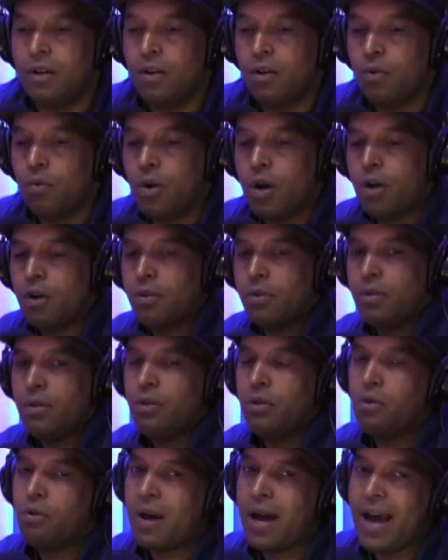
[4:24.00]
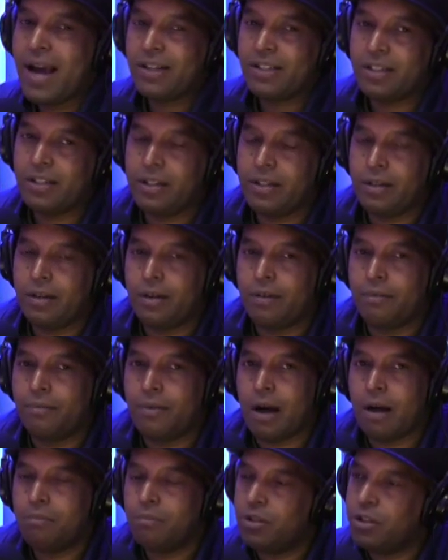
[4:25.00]
Well, you know, actually, um,
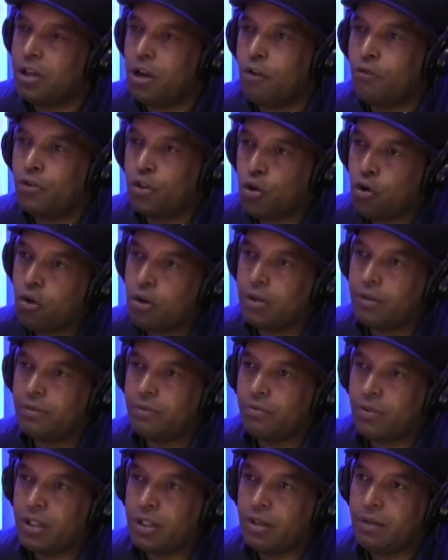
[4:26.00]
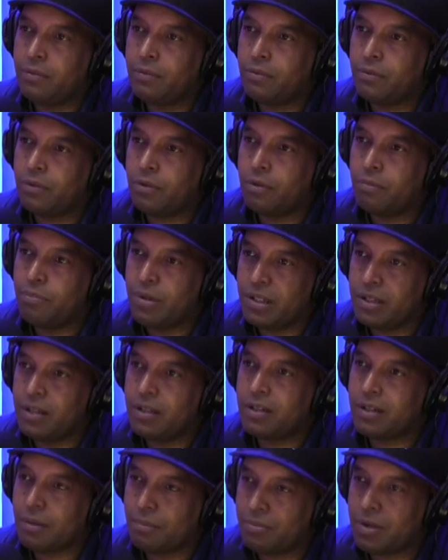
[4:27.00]
I'm self-taught, really. Oh wow!
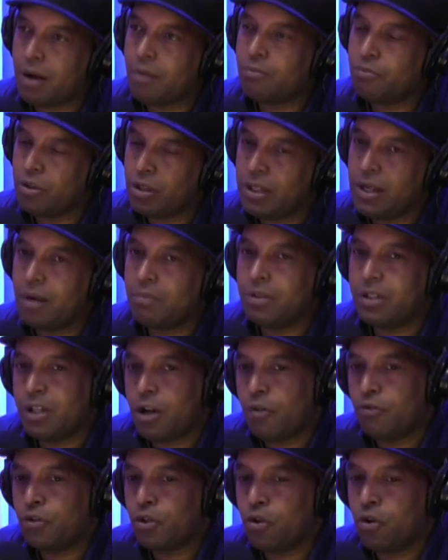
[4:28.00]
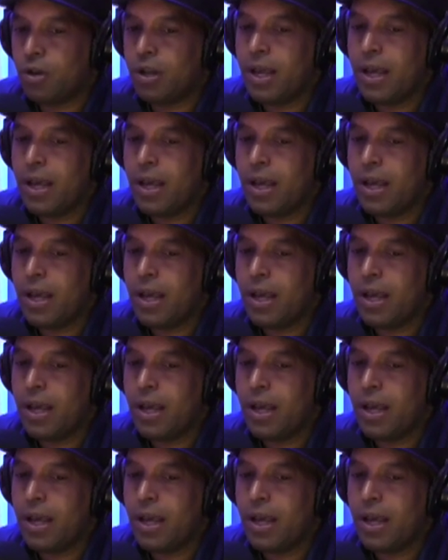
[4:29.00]
I'm, I'm really, I'm um, self-taught.